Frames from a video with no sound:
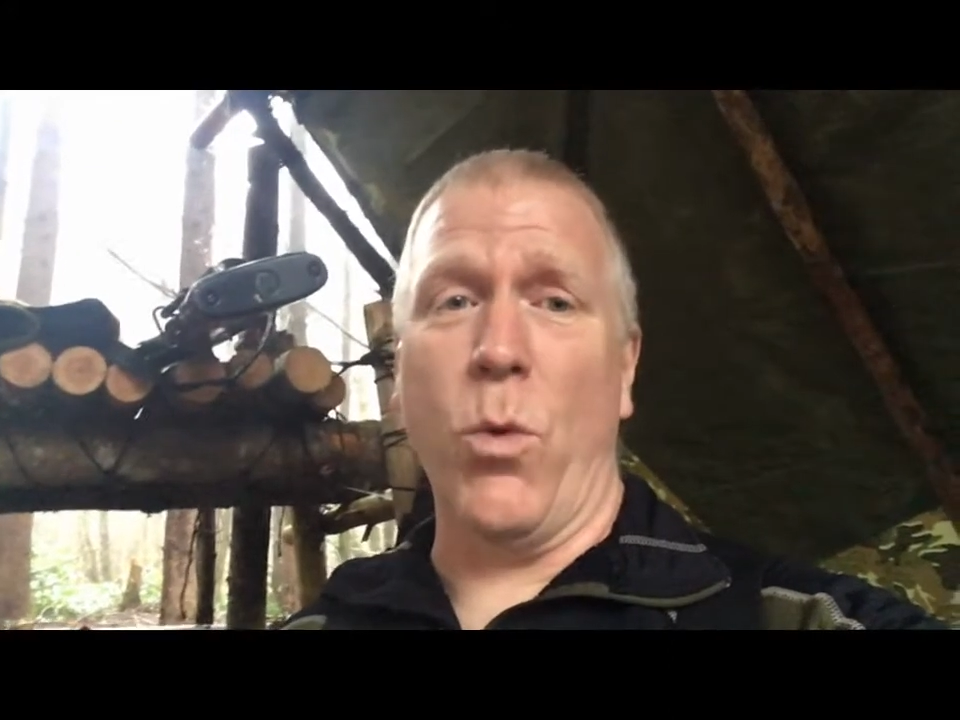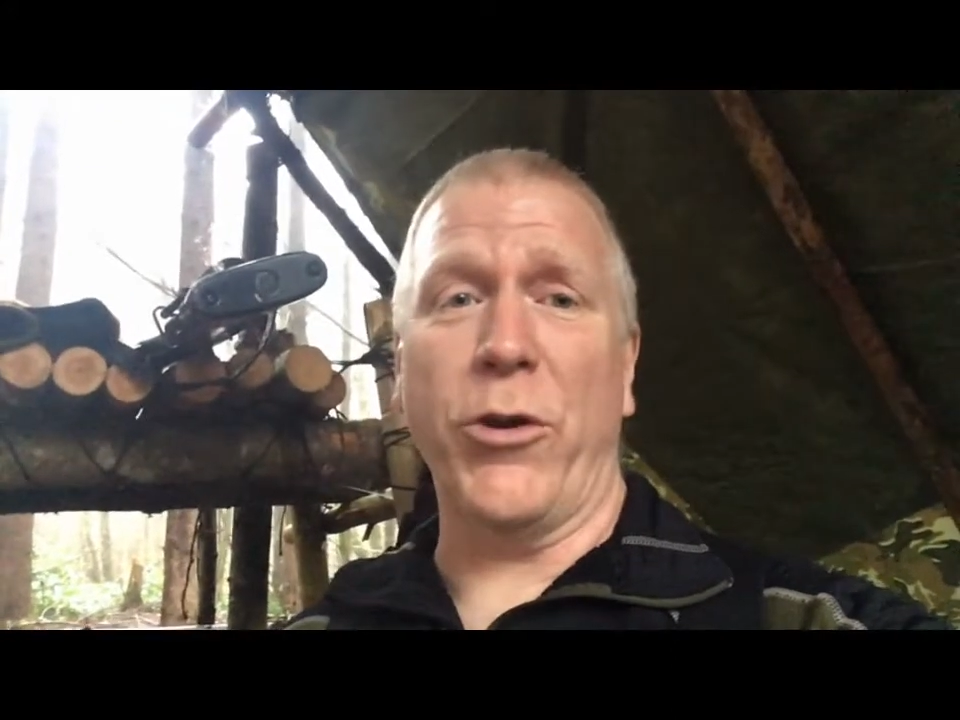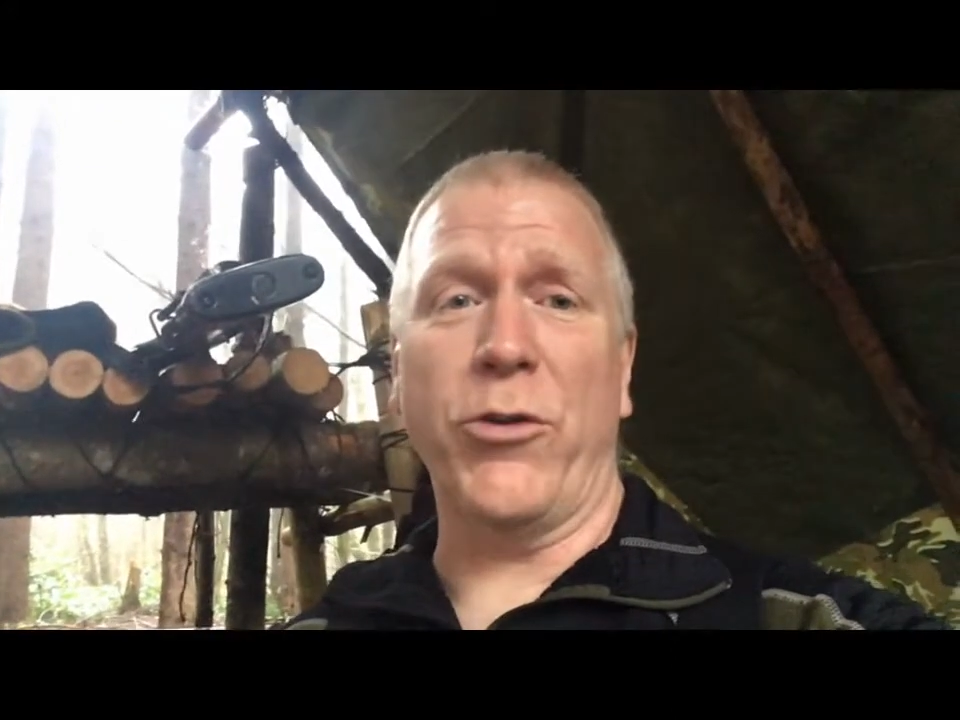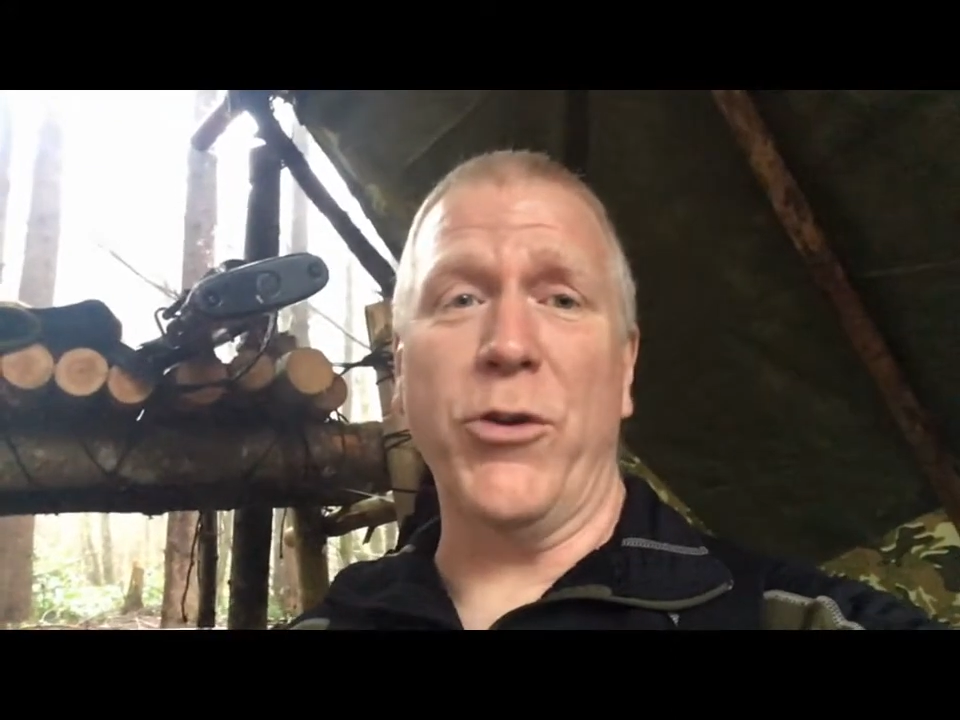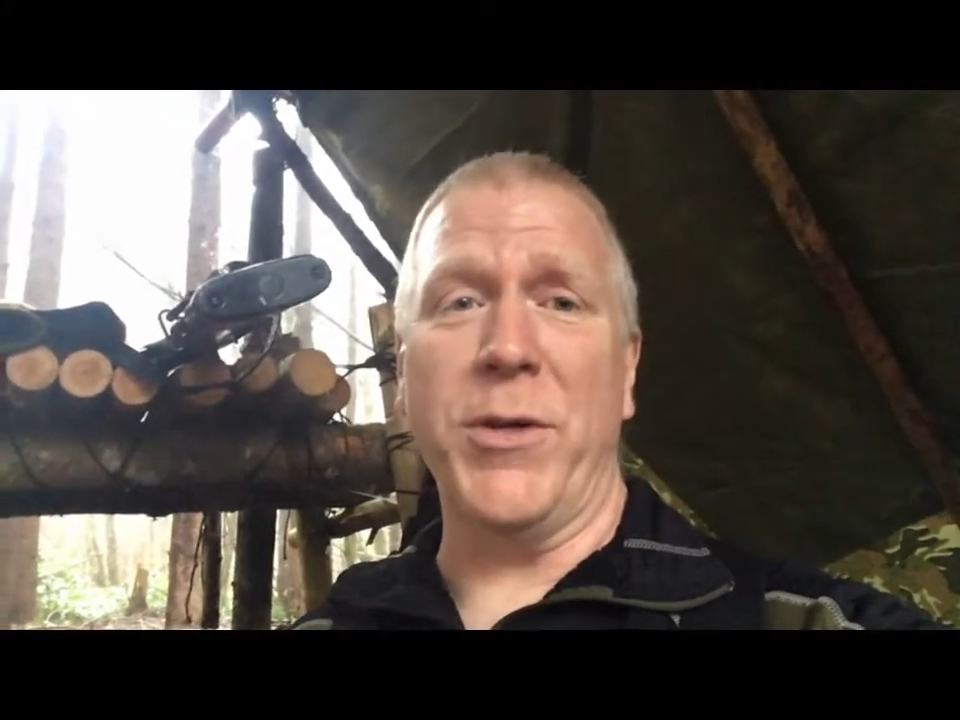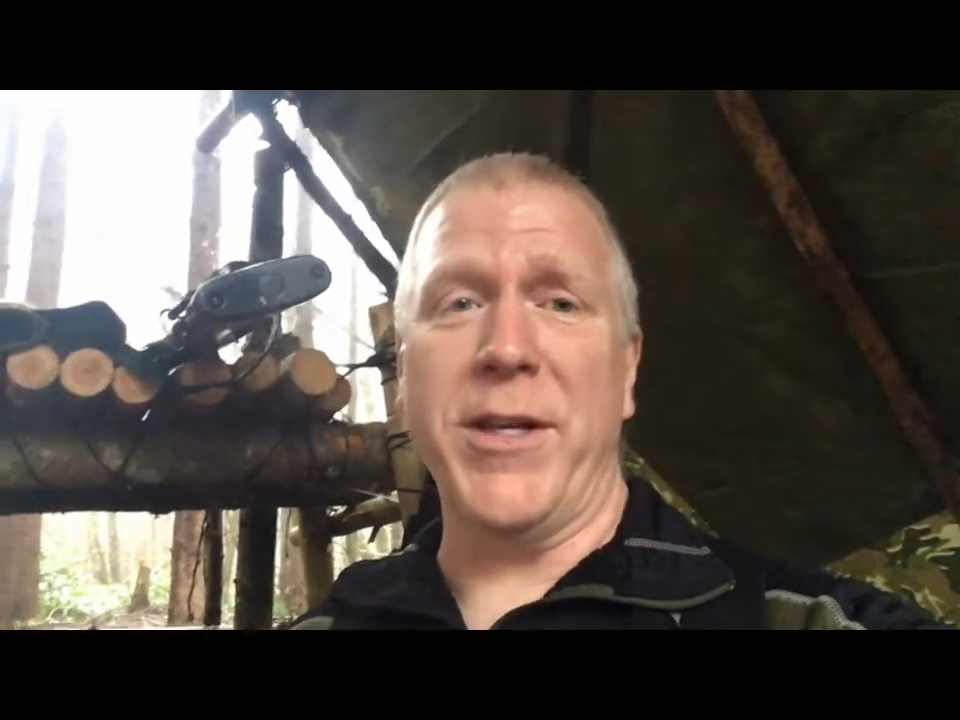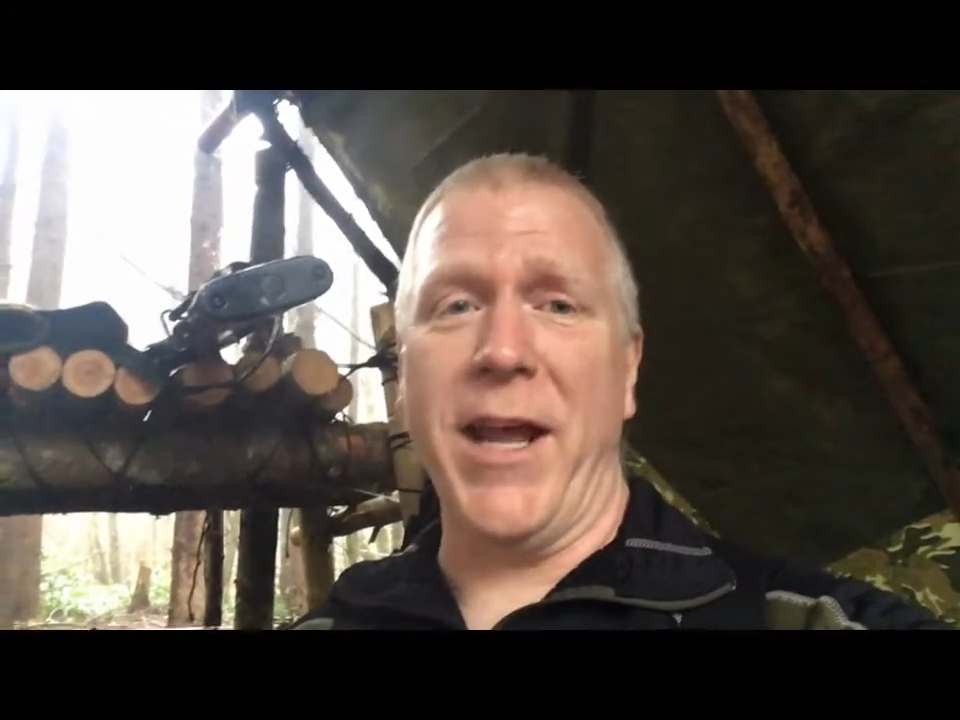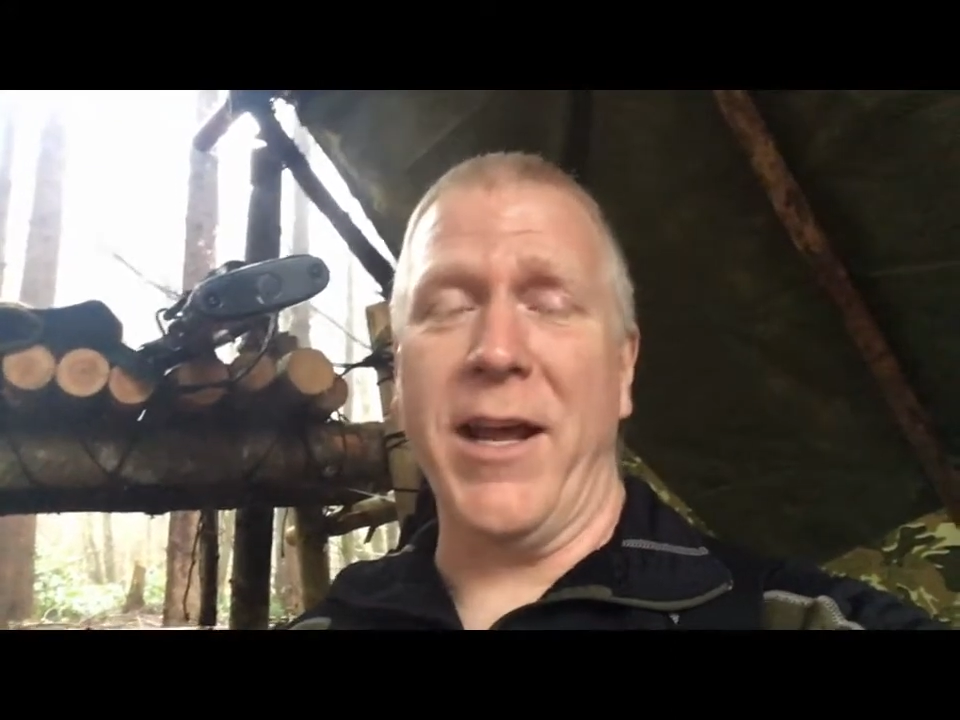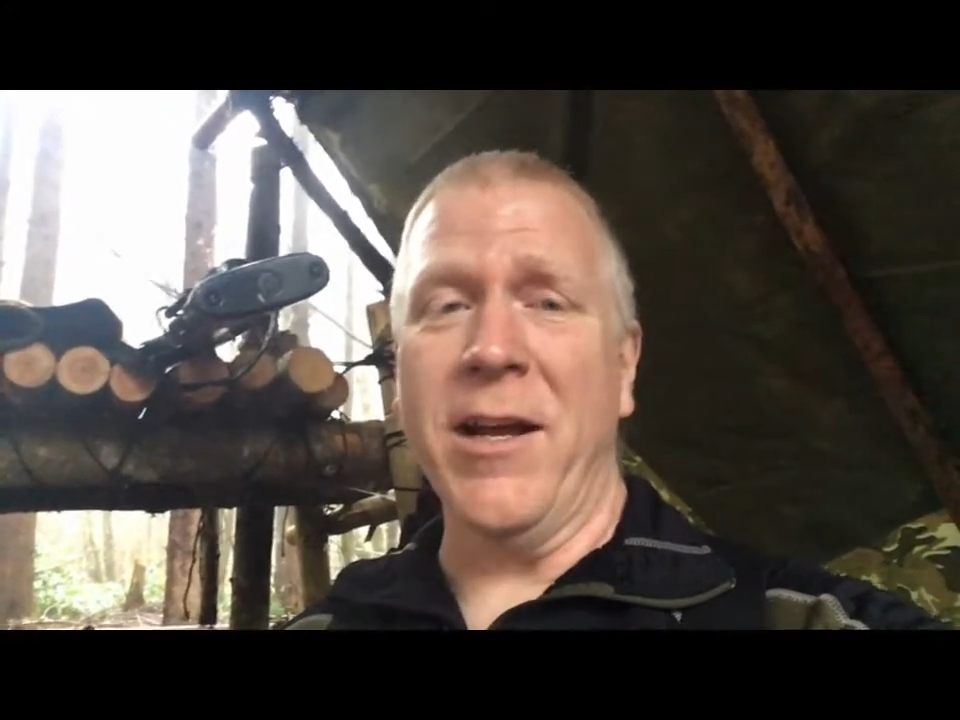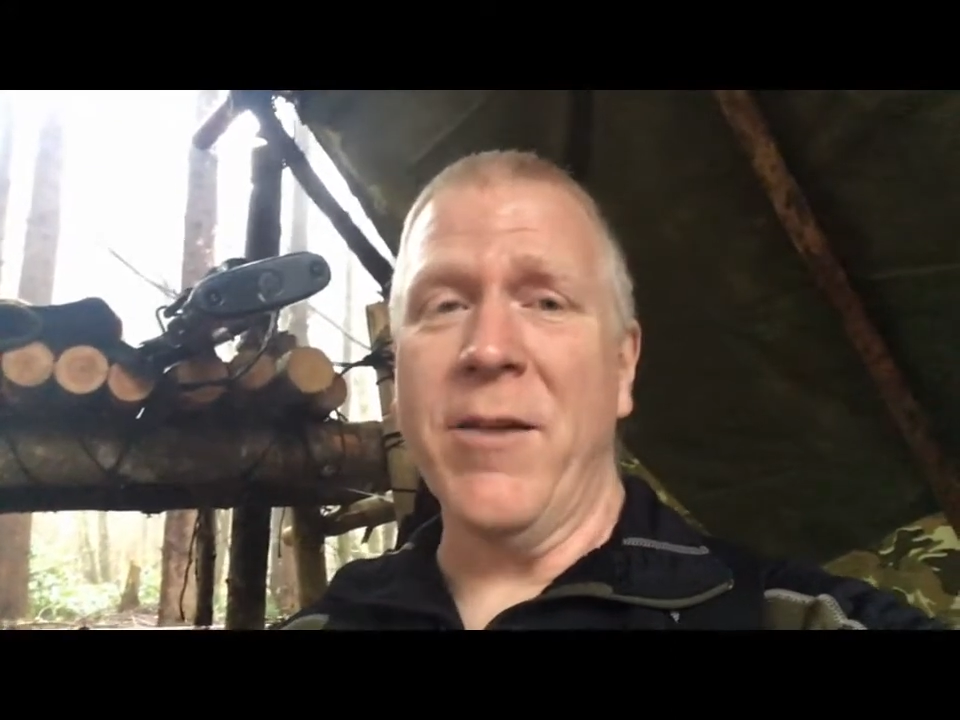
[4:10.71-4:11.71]
one or two a
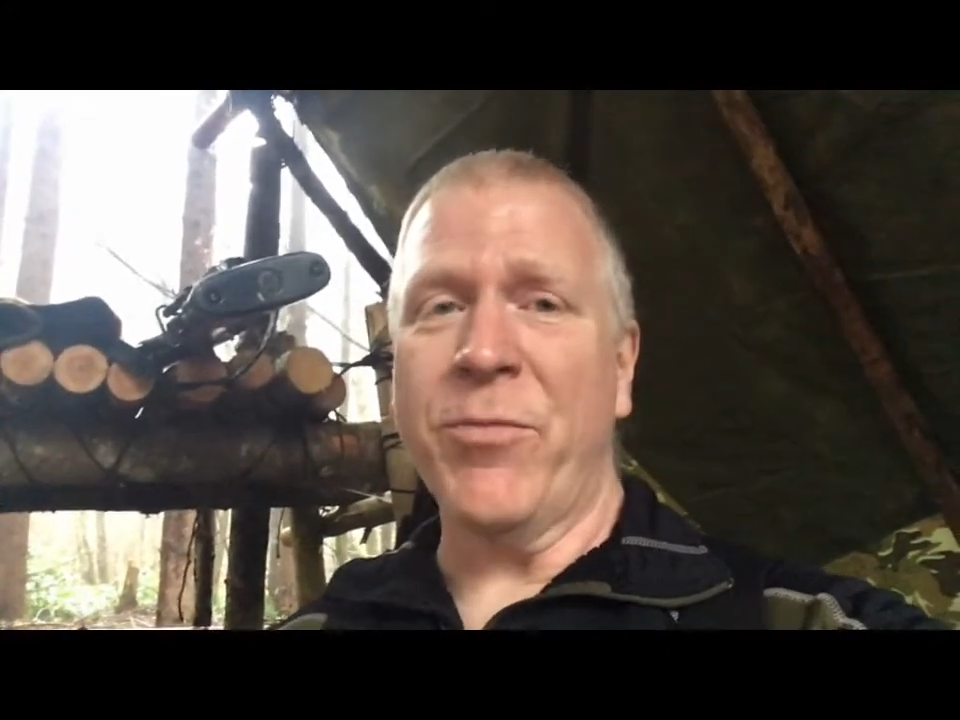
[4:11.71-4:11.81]
day.